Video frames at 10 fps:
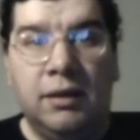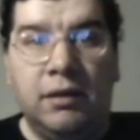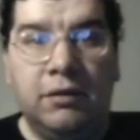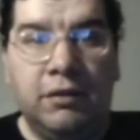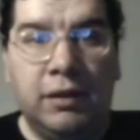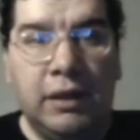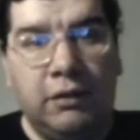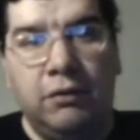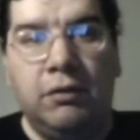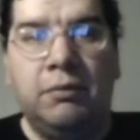you know, she
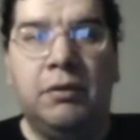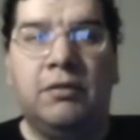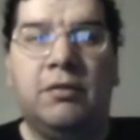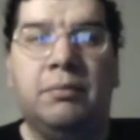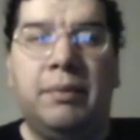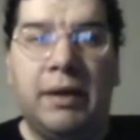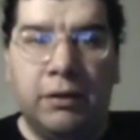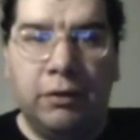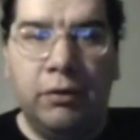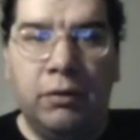got to do the voice of
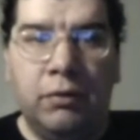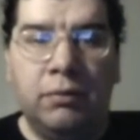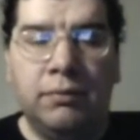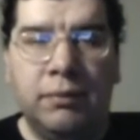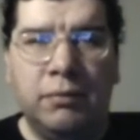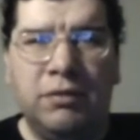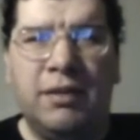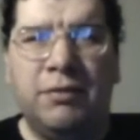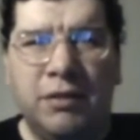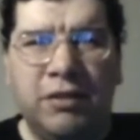Batgirl which
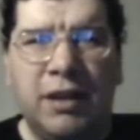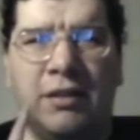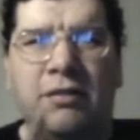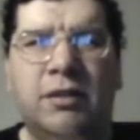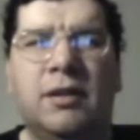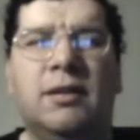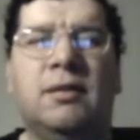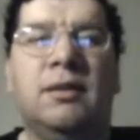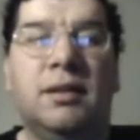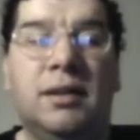I think she has
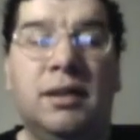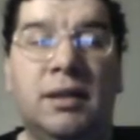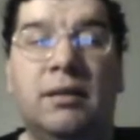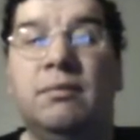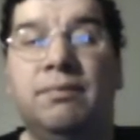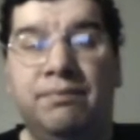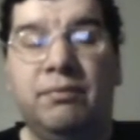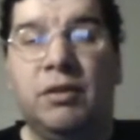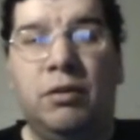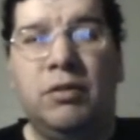done in
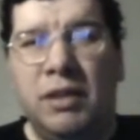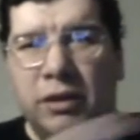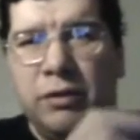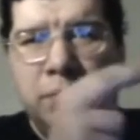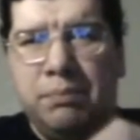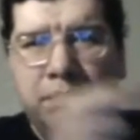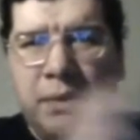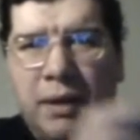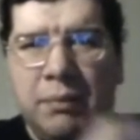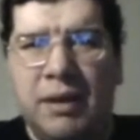all the other
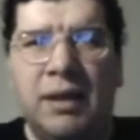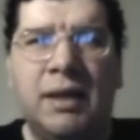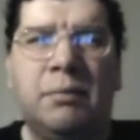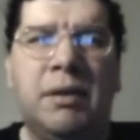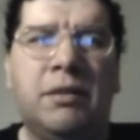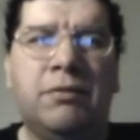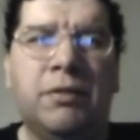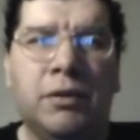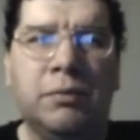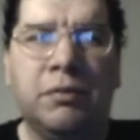Batman animated
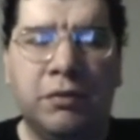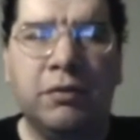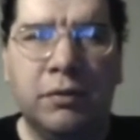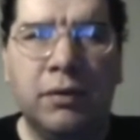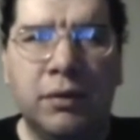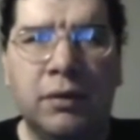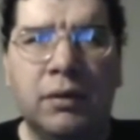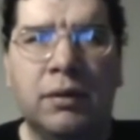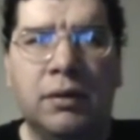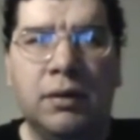films
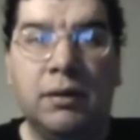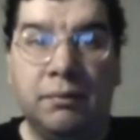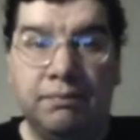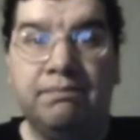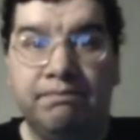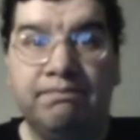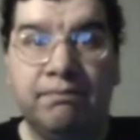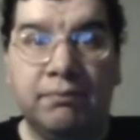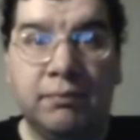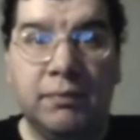um,
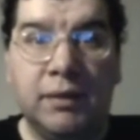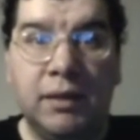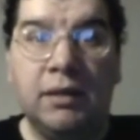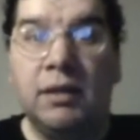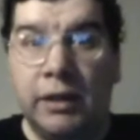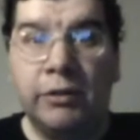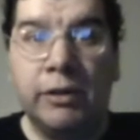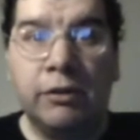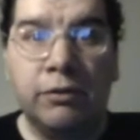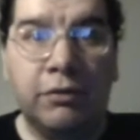in the later
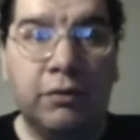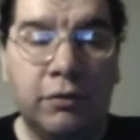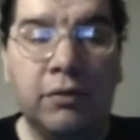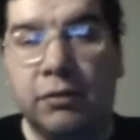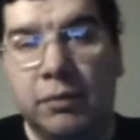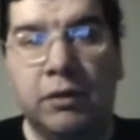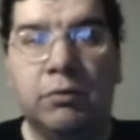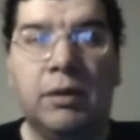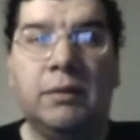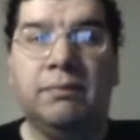years. So
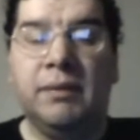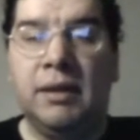either way,